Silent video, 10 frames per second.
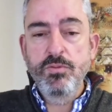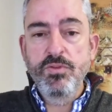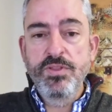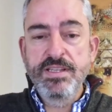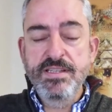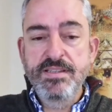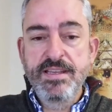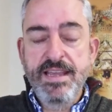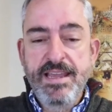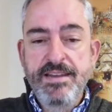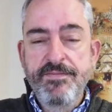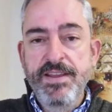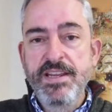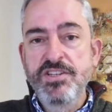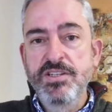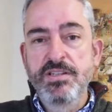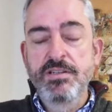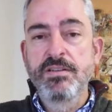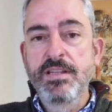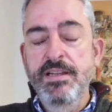this is the innovation
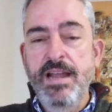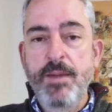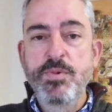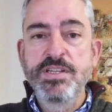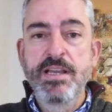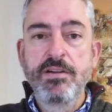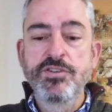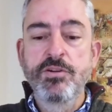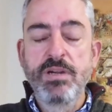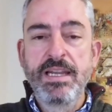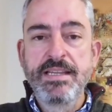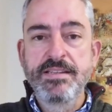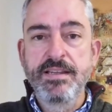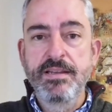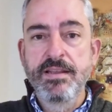that hyperscalers are releasing.